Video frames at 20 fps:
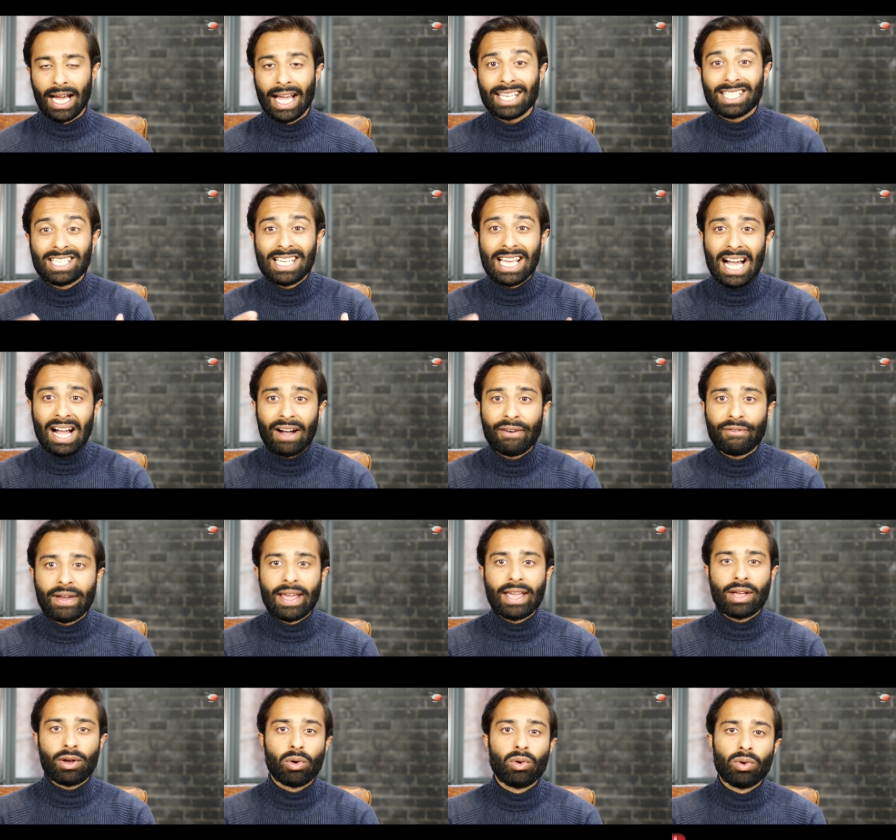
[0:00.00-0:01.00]
I actually
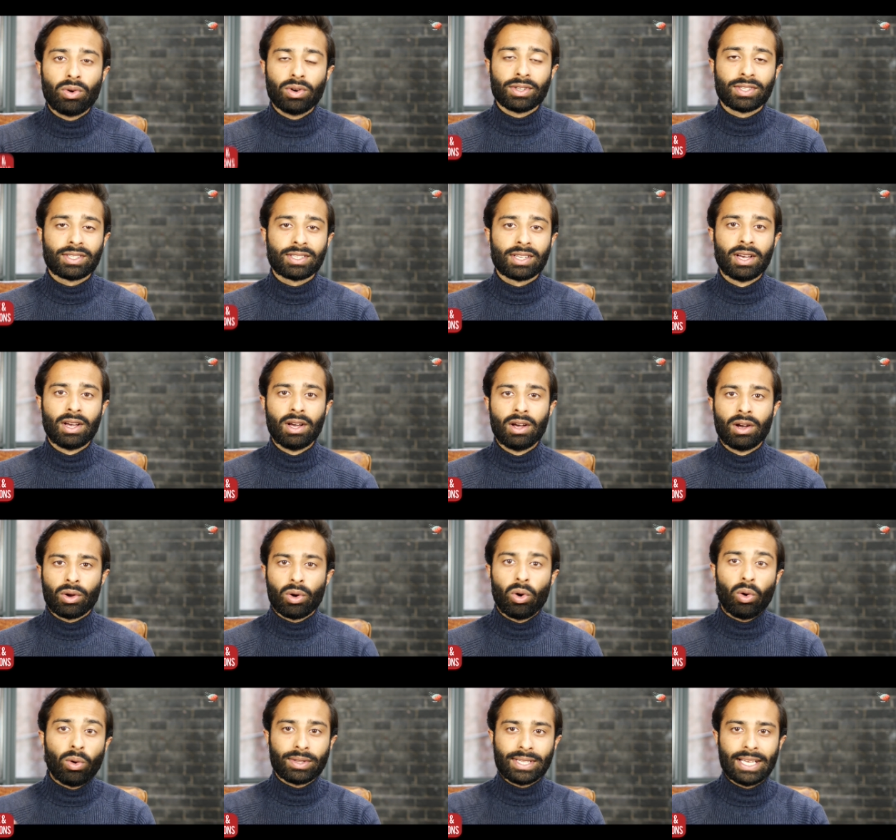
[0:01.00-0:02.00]
have a course
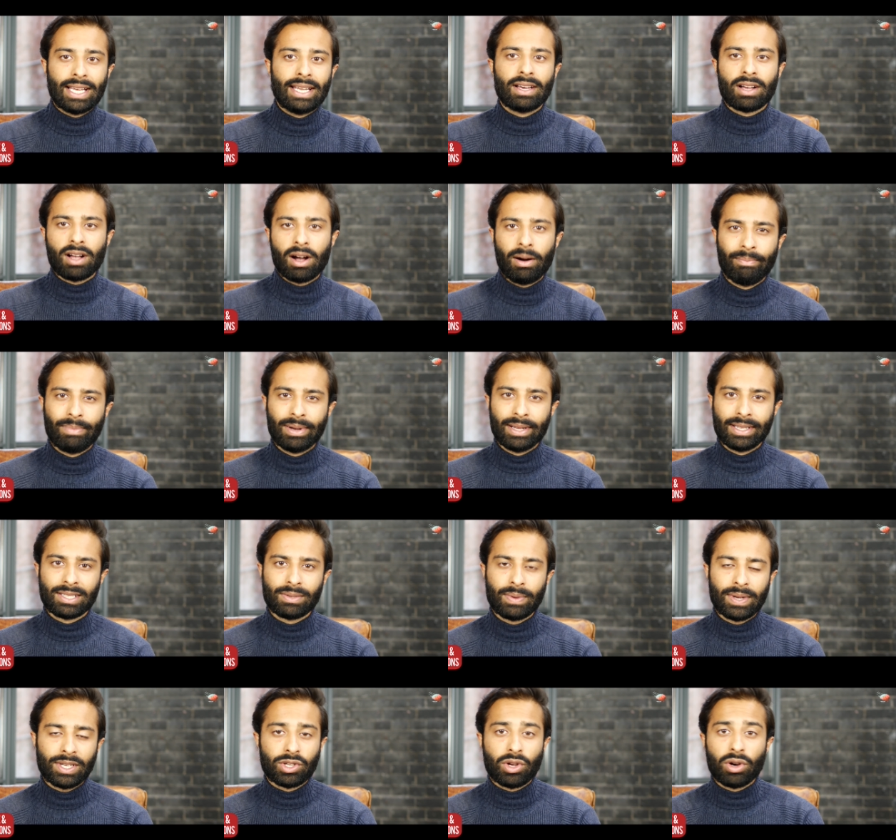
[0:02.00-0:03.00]
called Inner
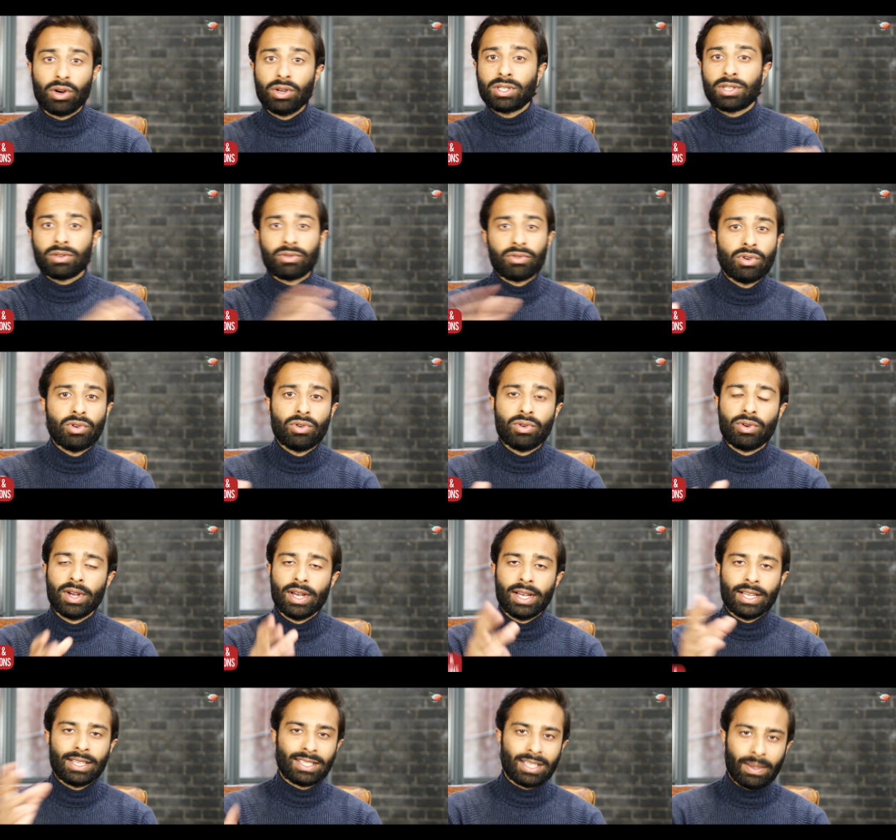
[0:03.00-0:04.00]
Compass which goes
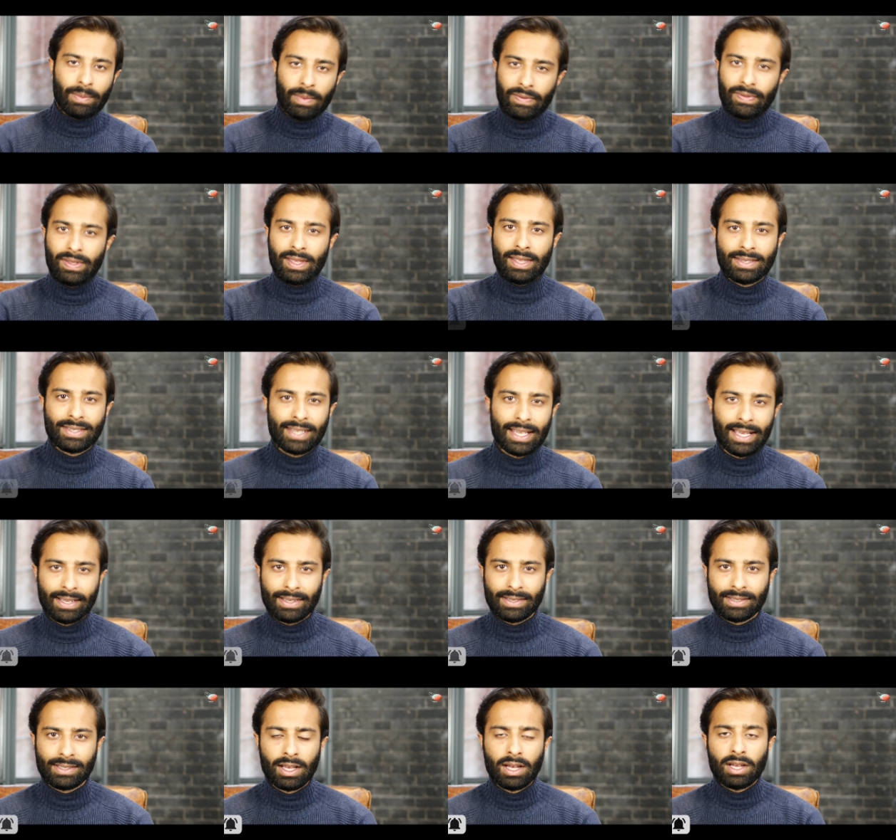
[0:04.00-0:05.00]
through some of these
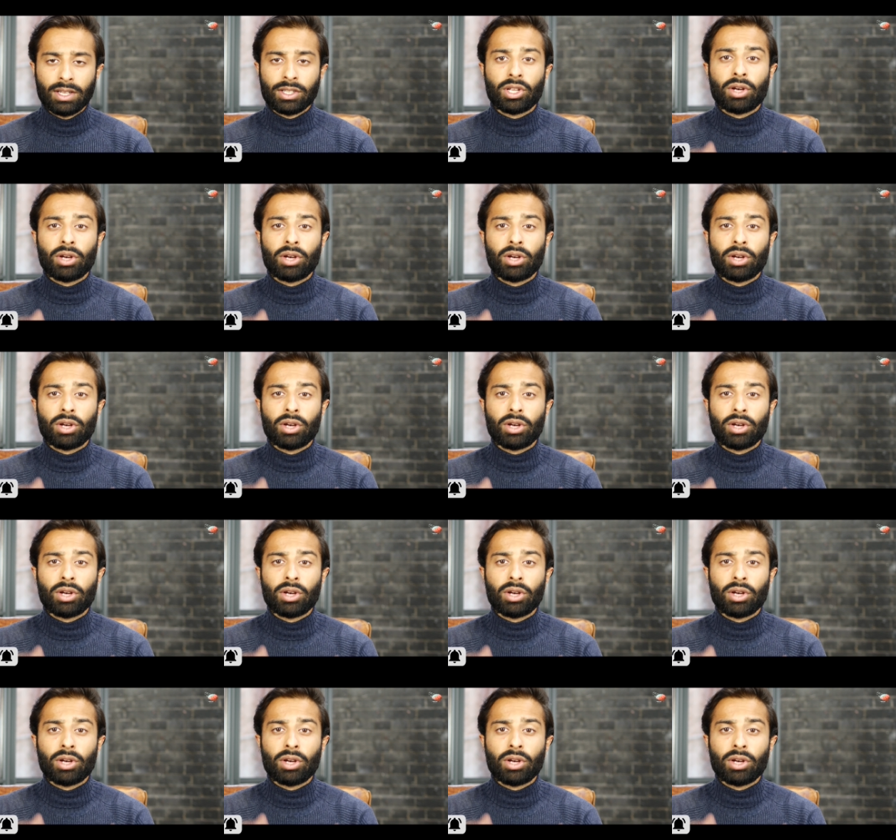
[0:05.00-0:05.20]
things.